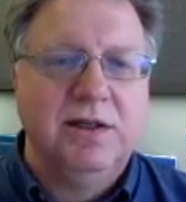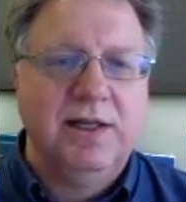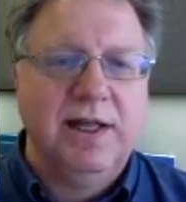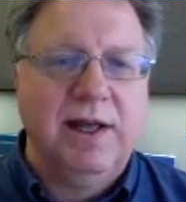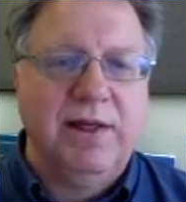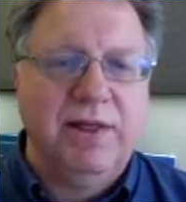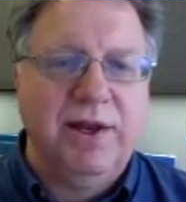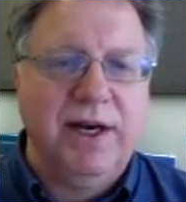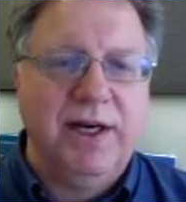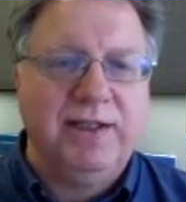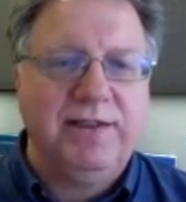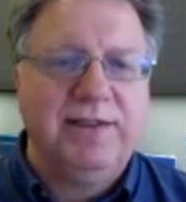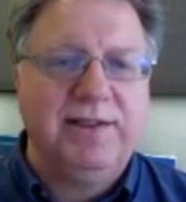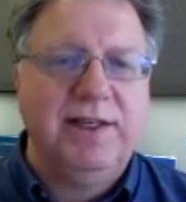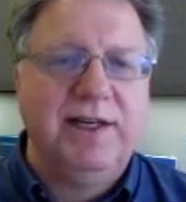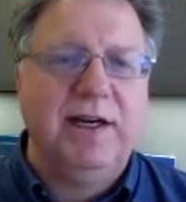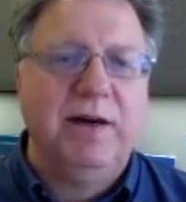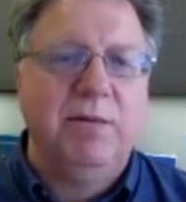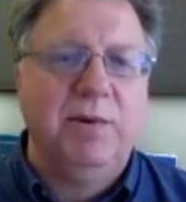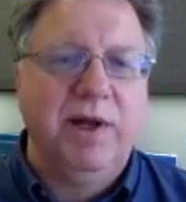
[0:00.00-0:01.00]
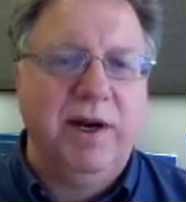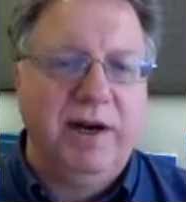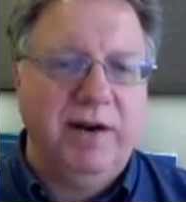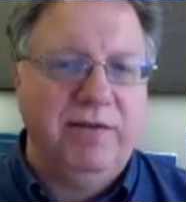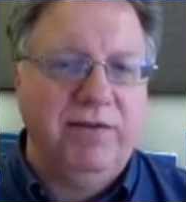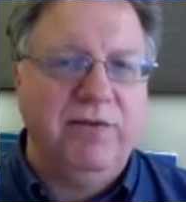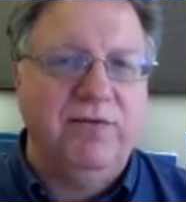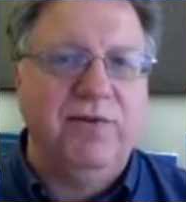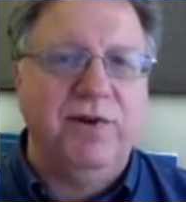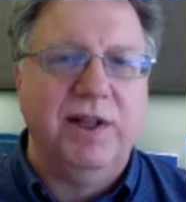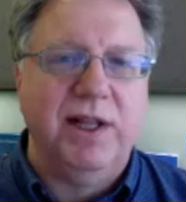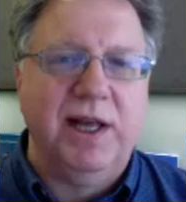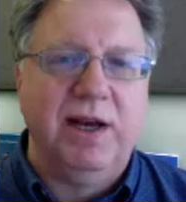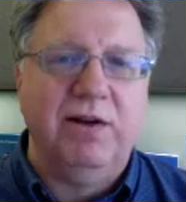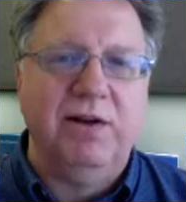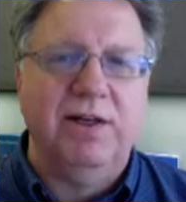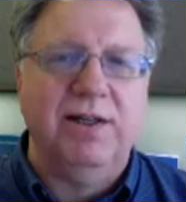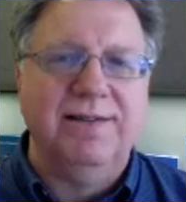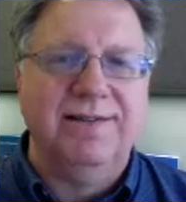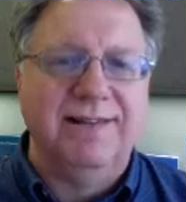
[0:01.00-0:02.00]
Now the next thing I'm going to have to fill
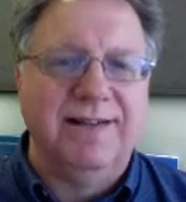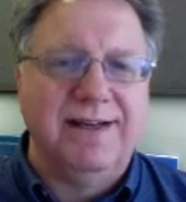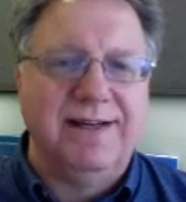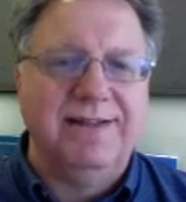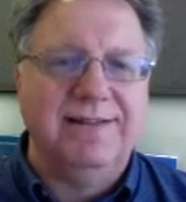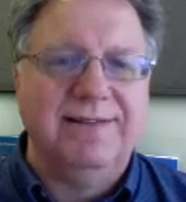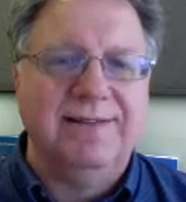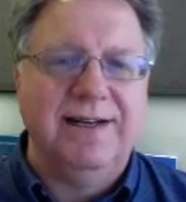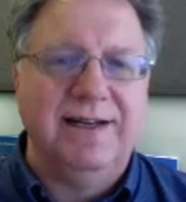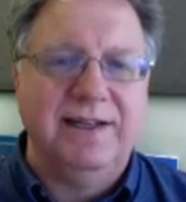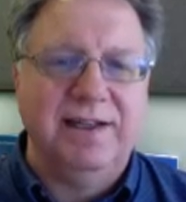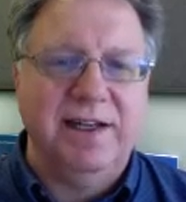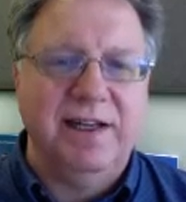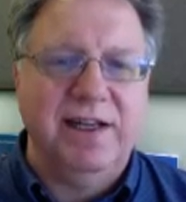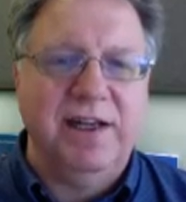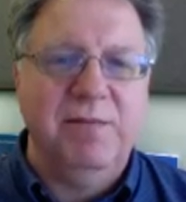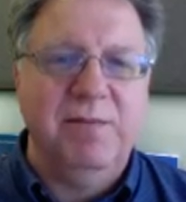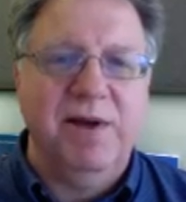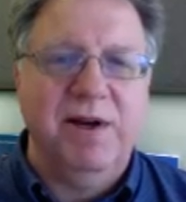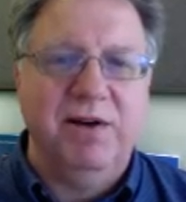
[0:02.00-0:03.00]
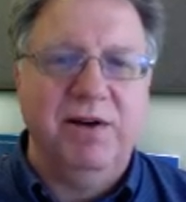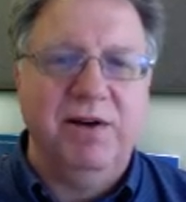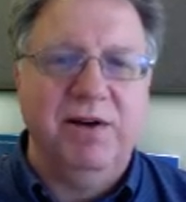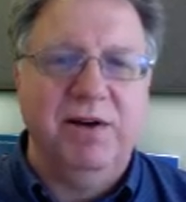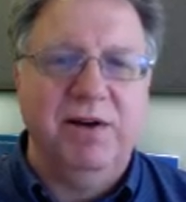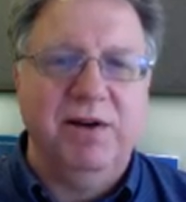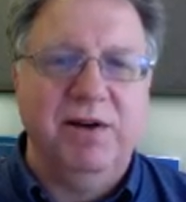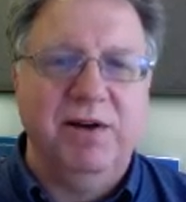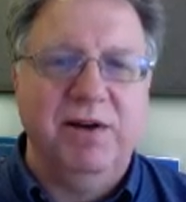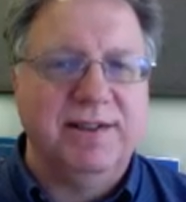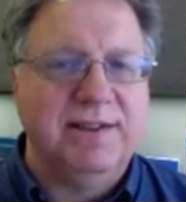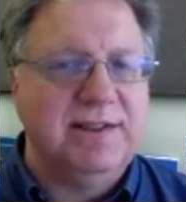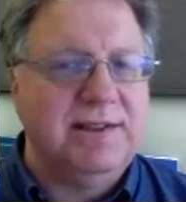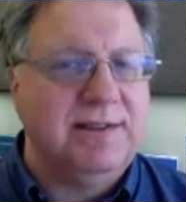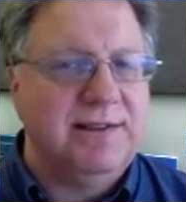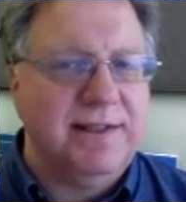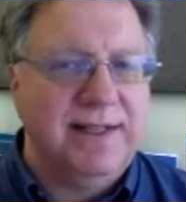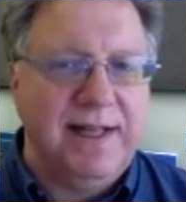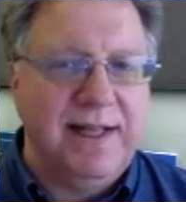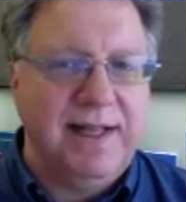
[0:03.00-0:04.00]
out is a contact email
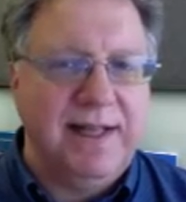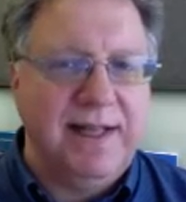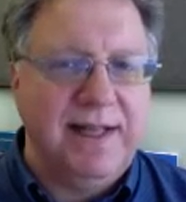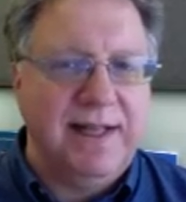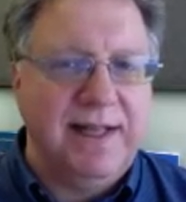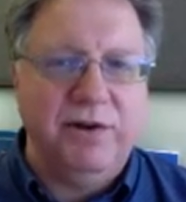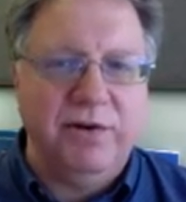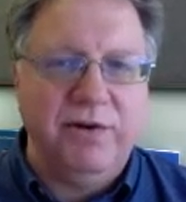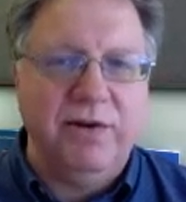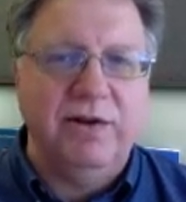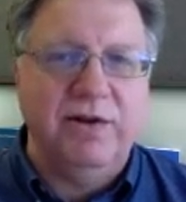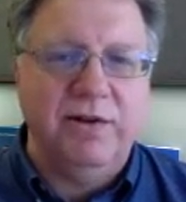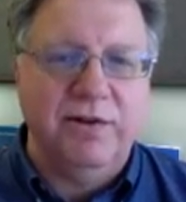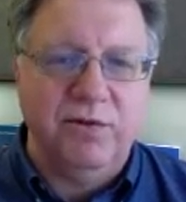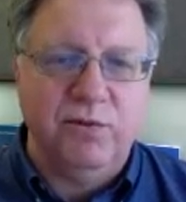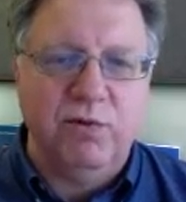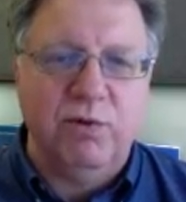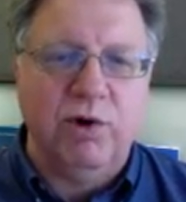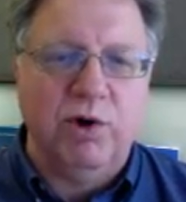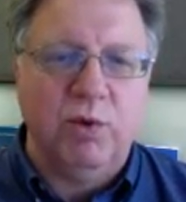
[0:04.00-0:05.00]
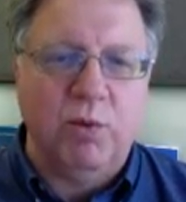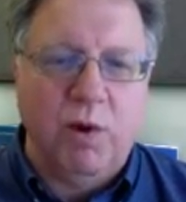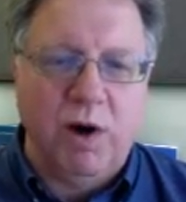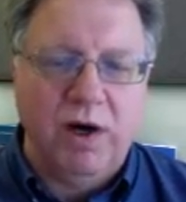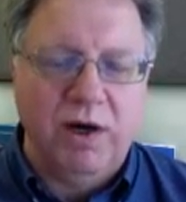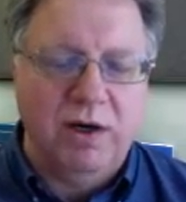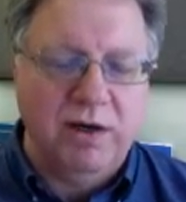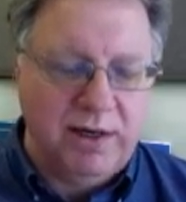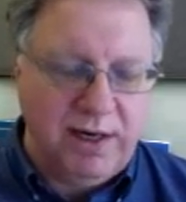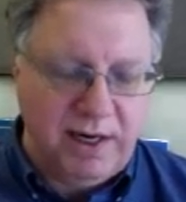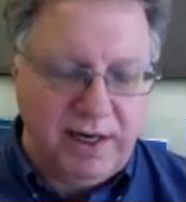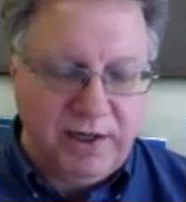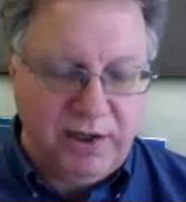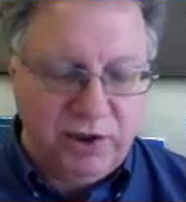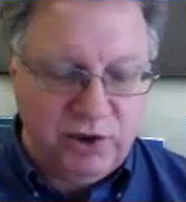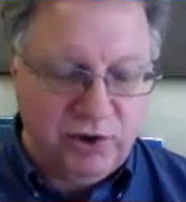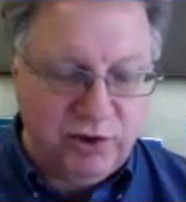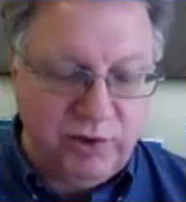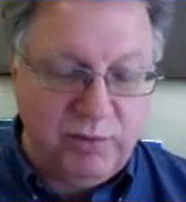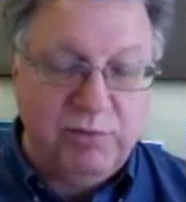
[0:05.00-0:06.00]
address. That is required. I
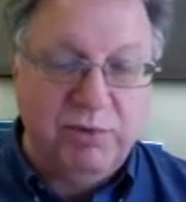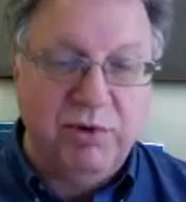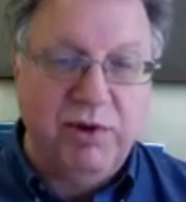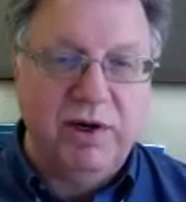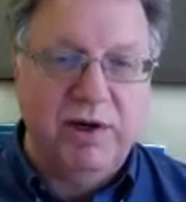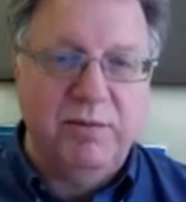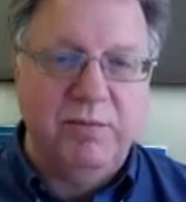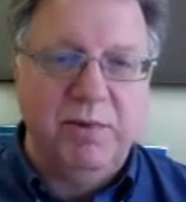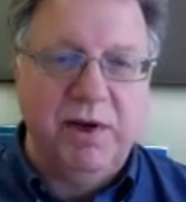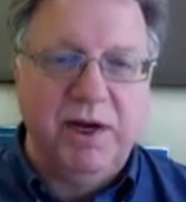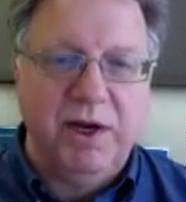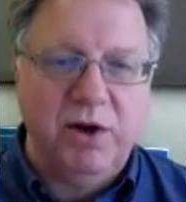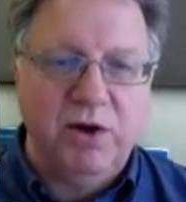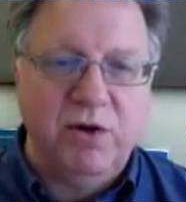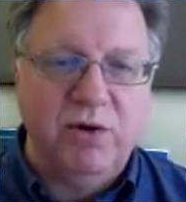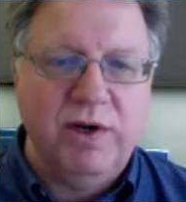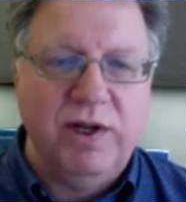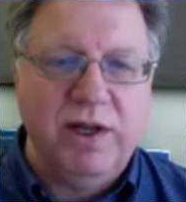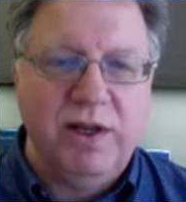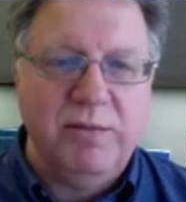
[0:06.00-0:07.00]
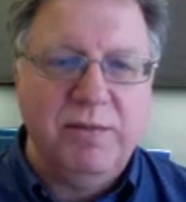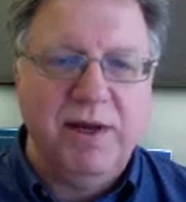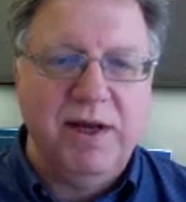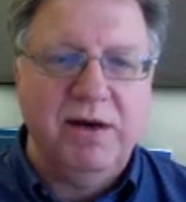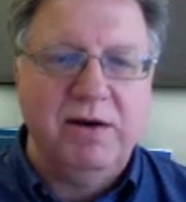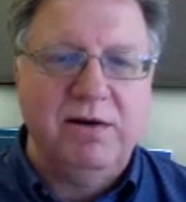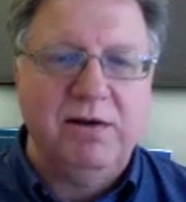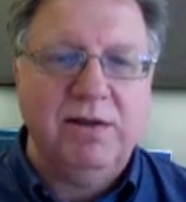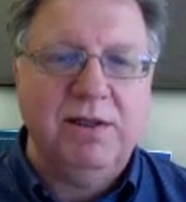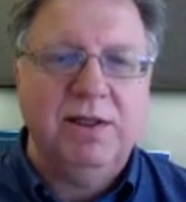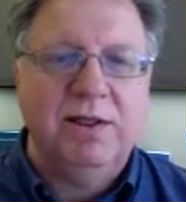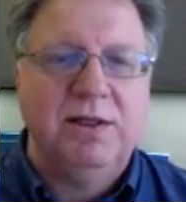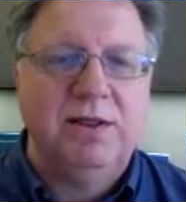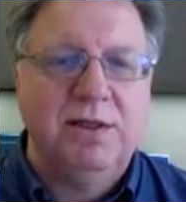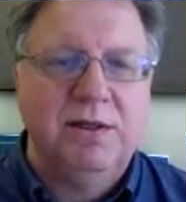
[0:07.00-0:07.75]
usually put in my own email.